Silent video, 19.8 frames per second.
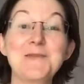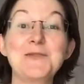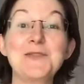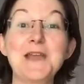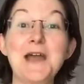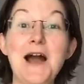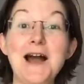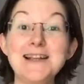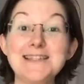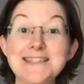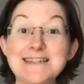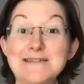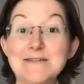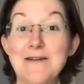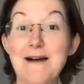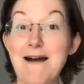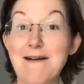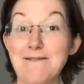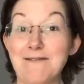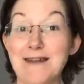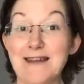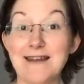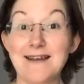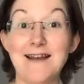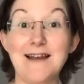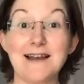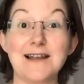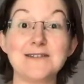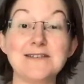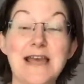the idea of having
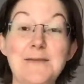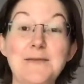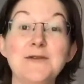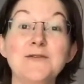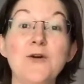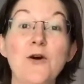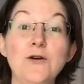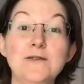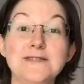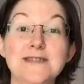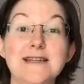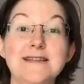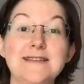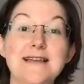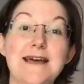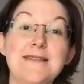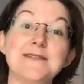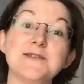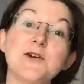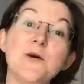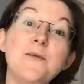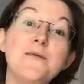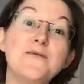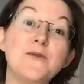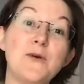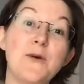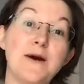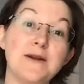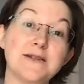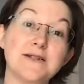a table of contents at the top of
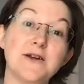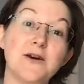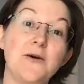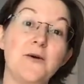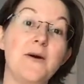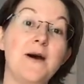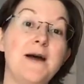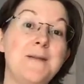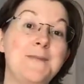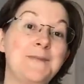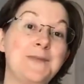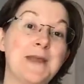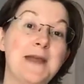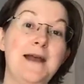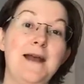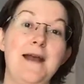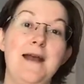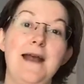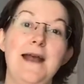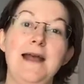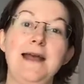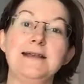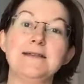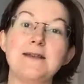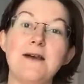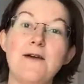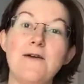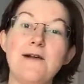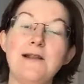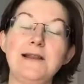your article is
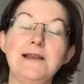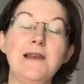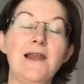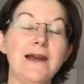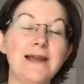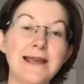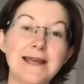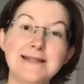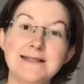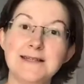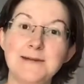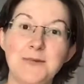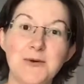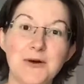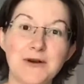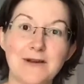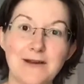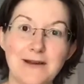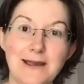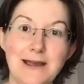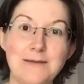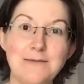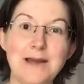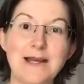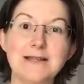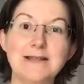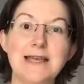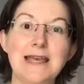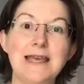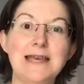like it is in a book. It
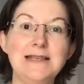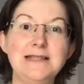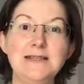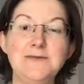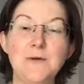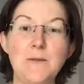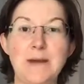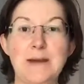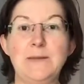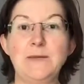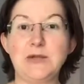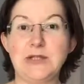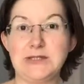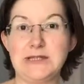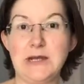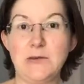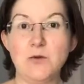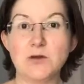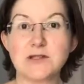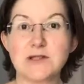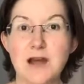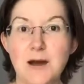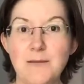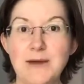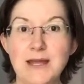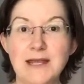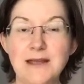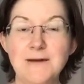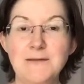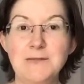makes it easy for people to see what's
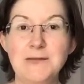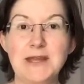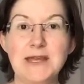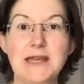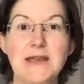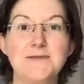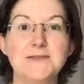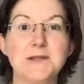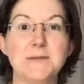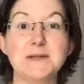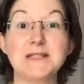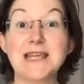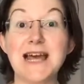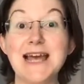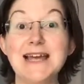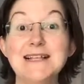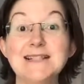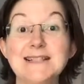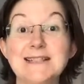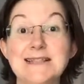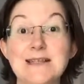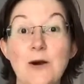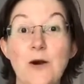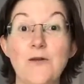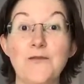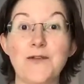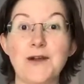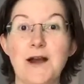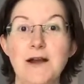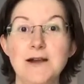coming. It gives them a taste
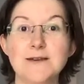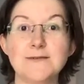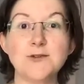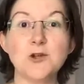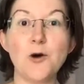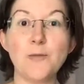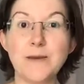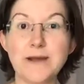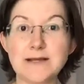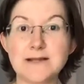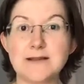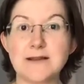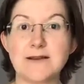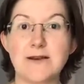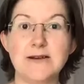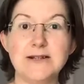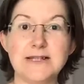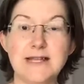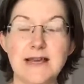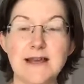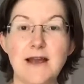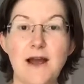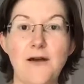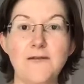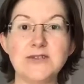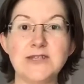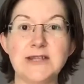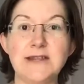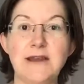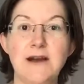of the kind of topics that are going to get
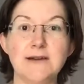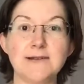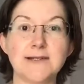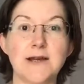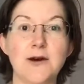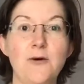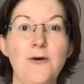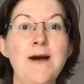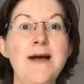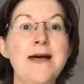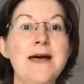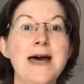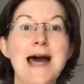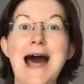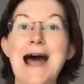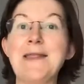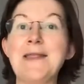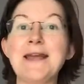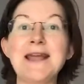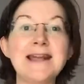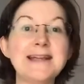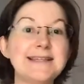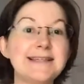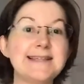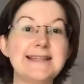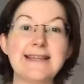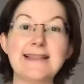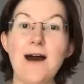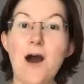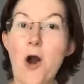covered in the article, and they get to
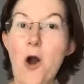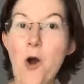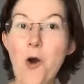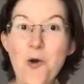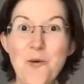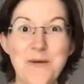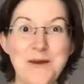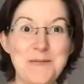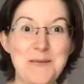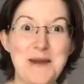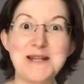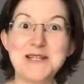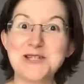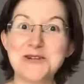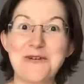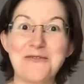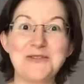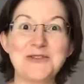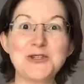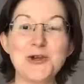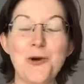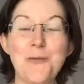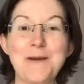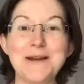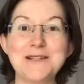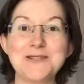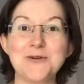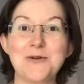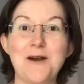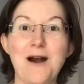see the whole big picture of the
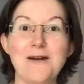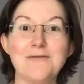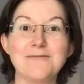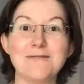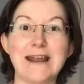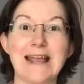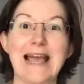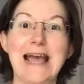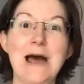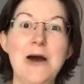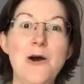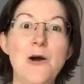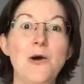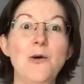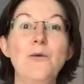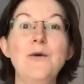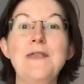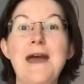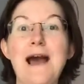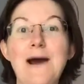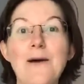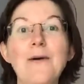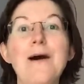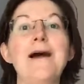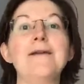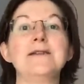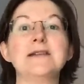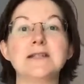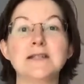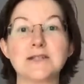topics you're covering without
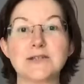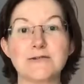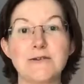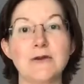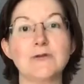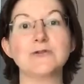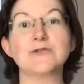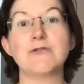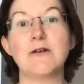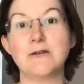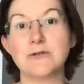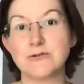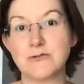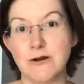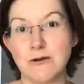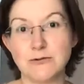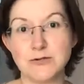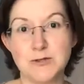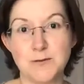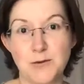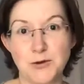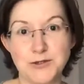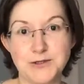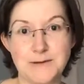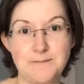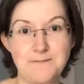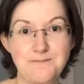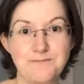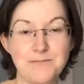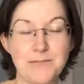having to scroll to the
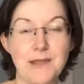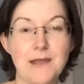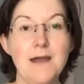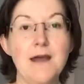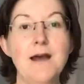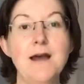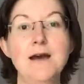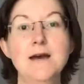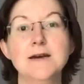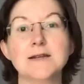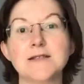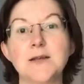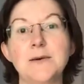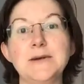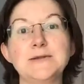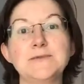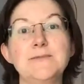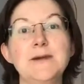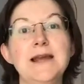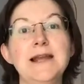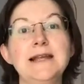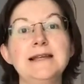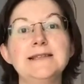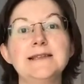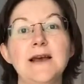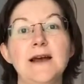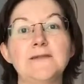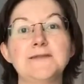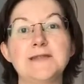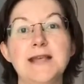bottom. So it really
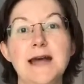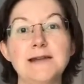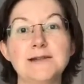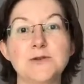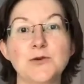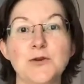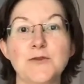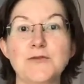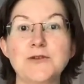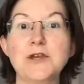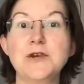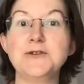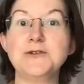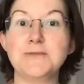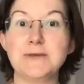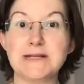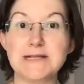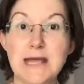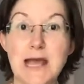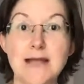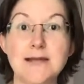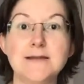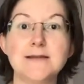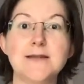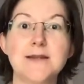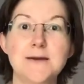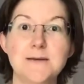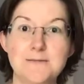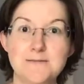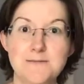serves that sort of user
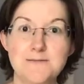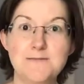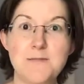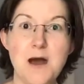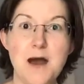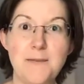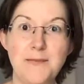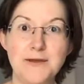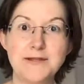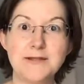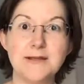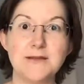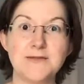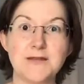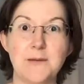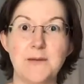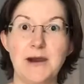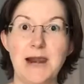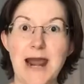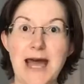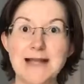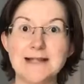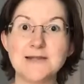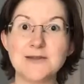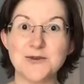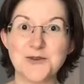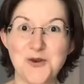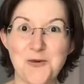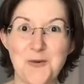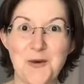intent purpose. If someone lands
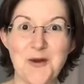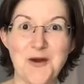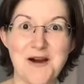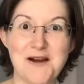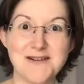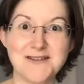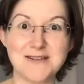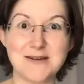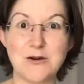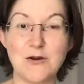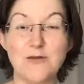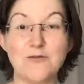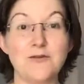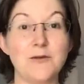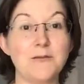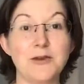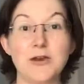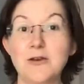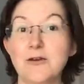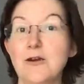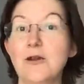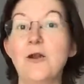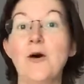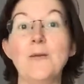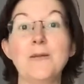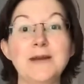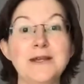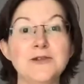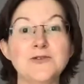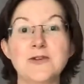on your blog article from Google or
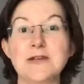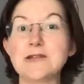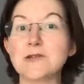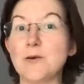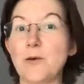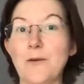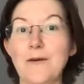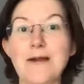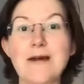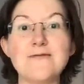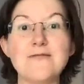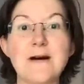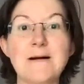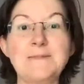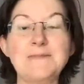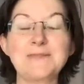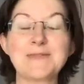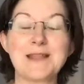Pinterest or wherever,